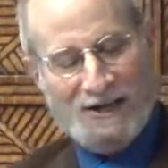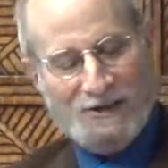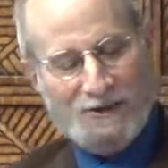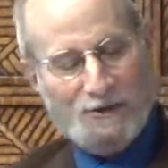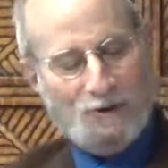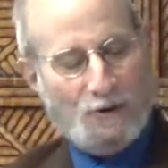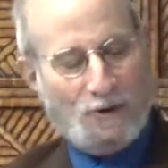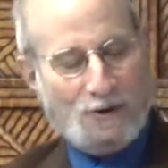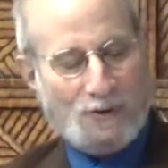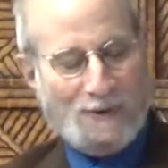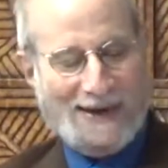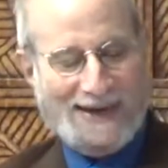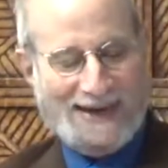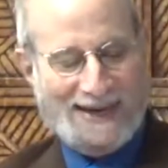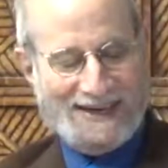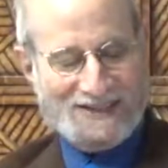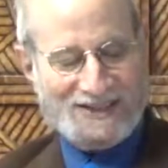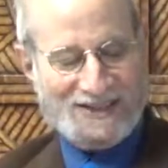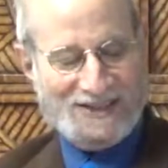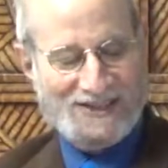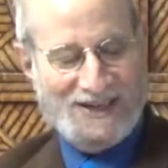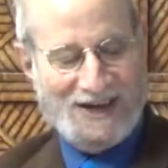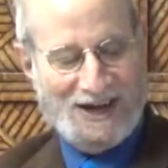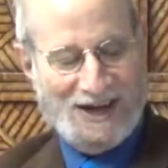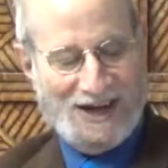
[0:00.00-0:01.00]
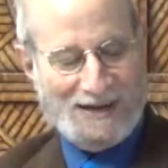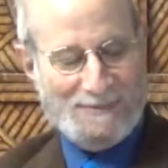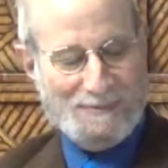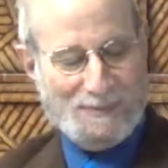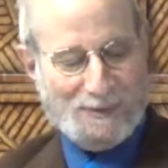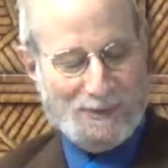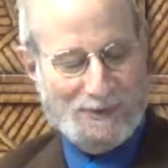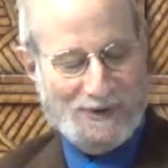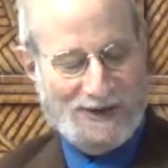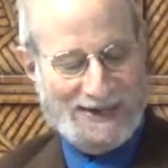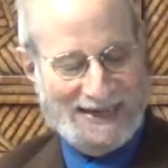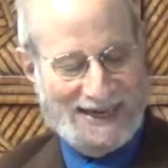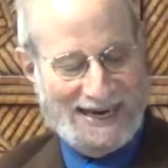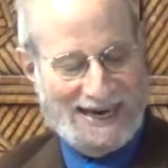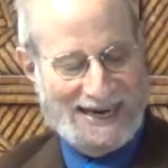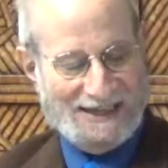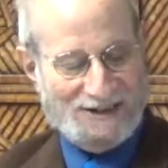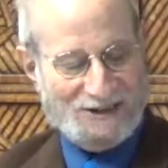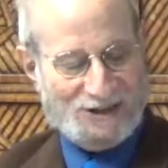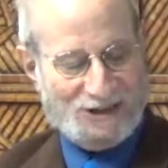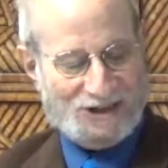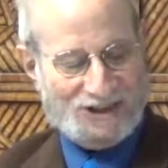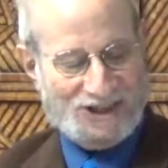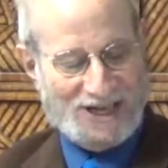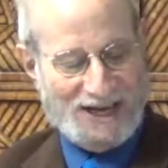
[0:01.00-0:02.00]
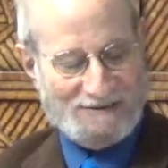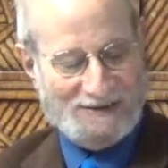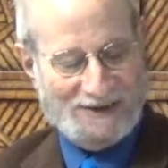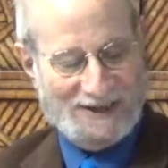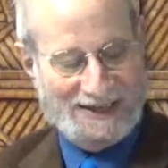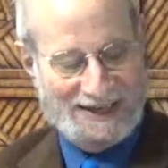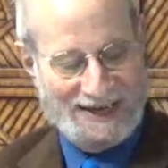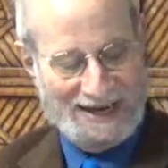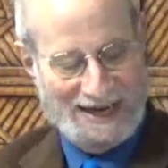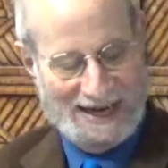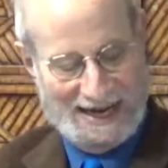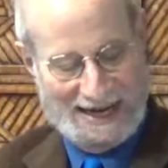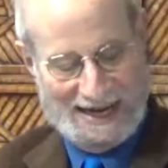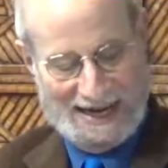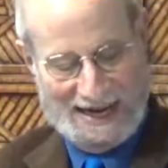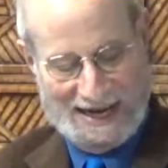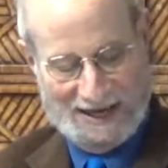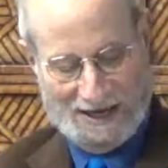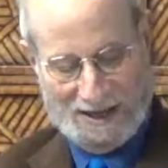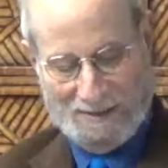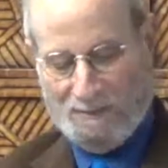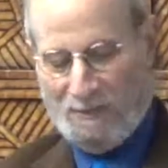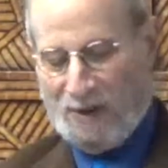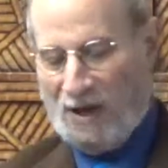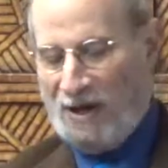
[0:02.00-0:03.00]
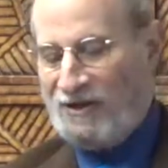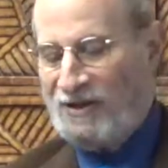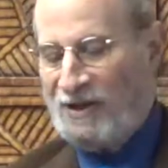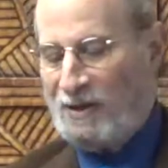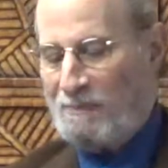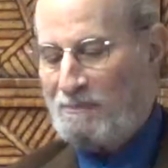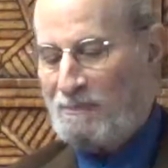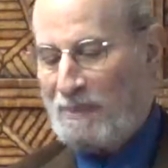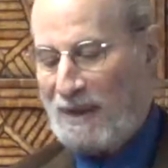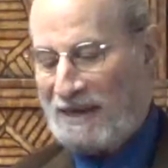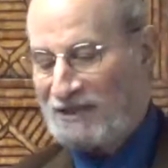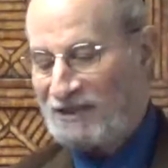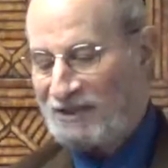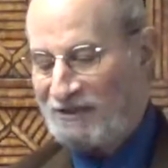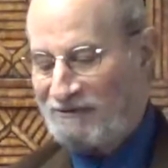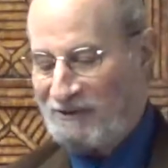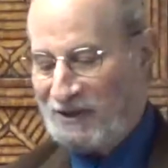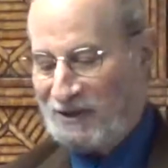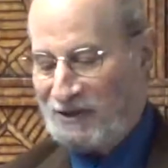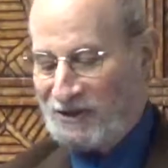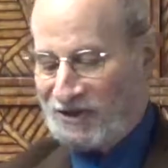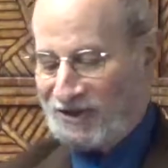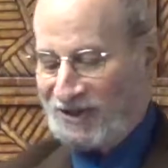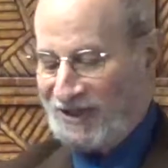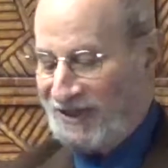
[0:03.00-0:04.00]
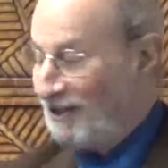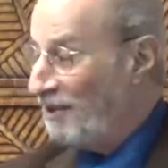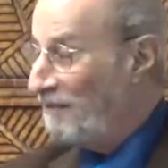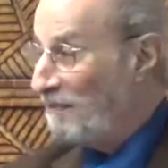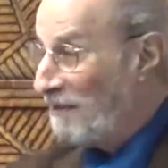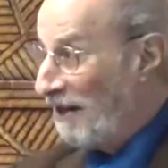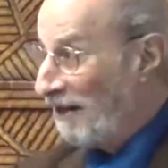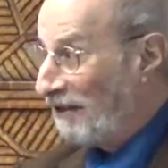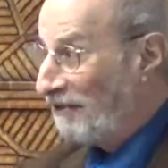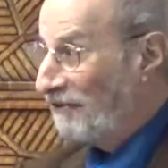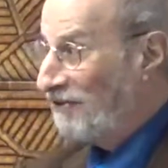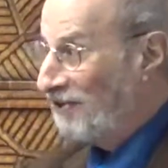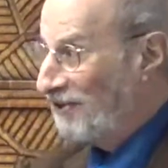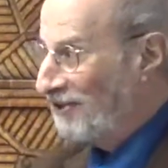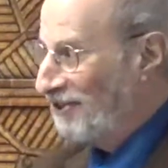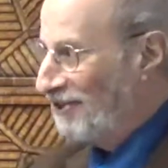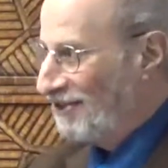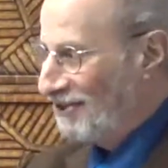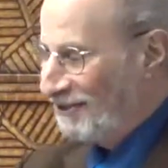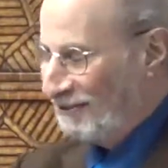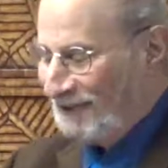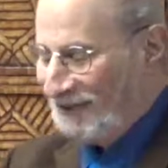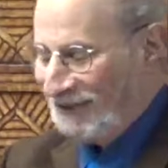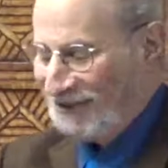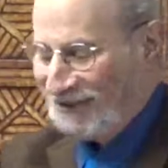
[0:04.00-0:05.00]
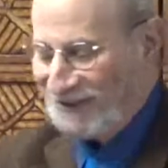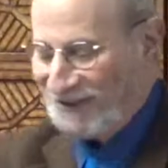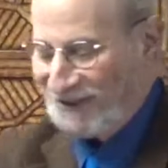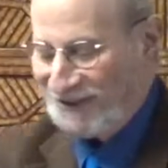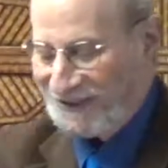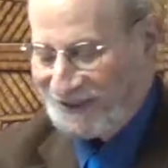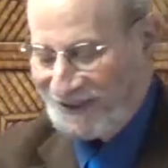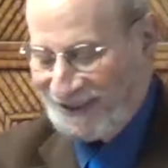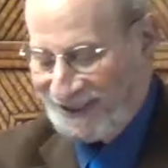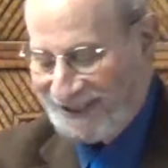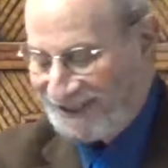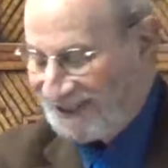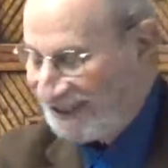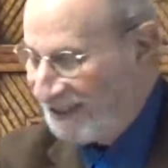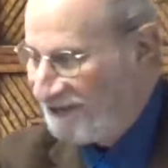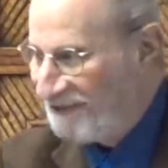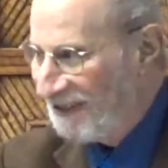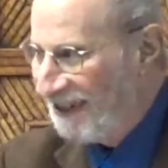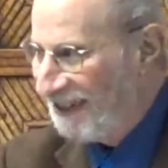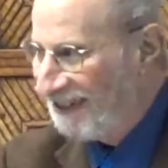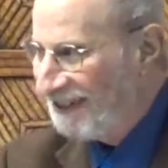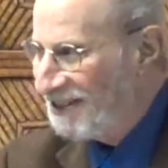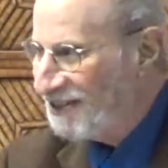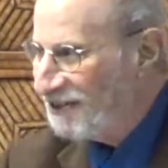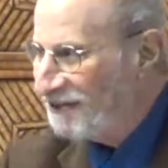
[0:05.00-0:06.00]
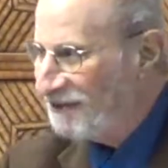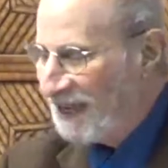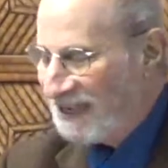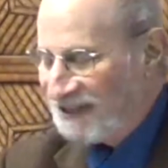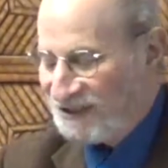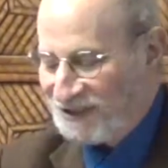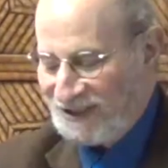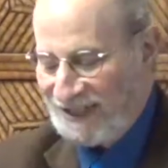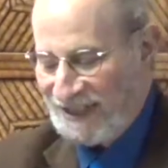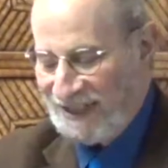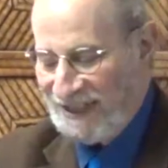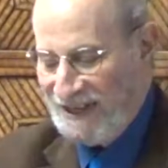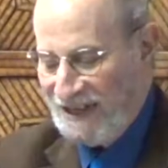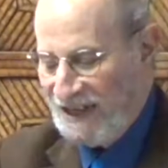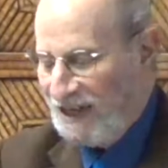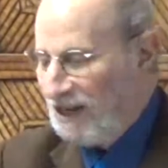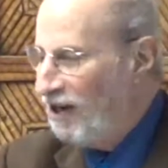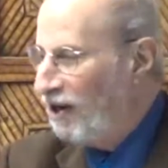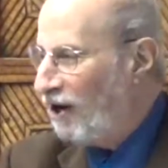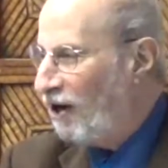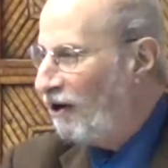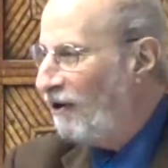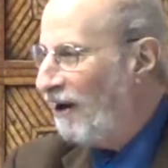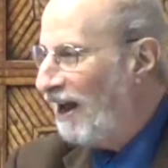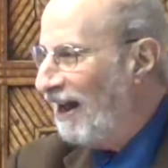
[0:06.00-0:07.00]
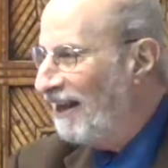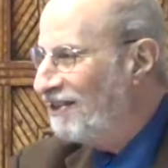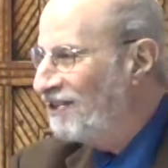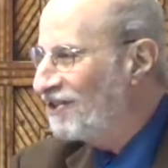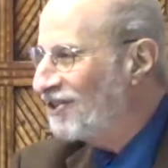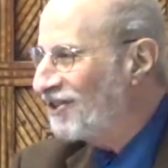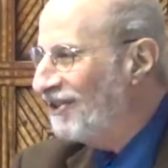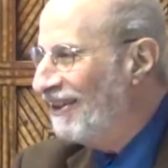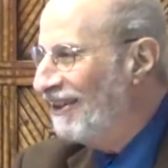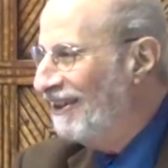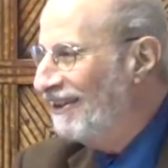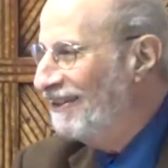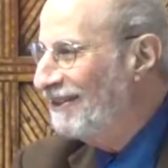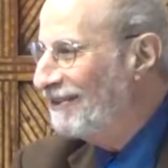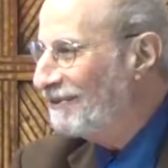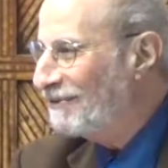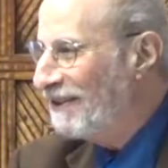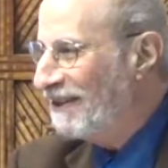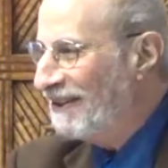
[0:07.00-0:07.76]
Norway gets a 9.87, and among the best functioning democracies, if you're curious, I found this fascinating, are Iceland.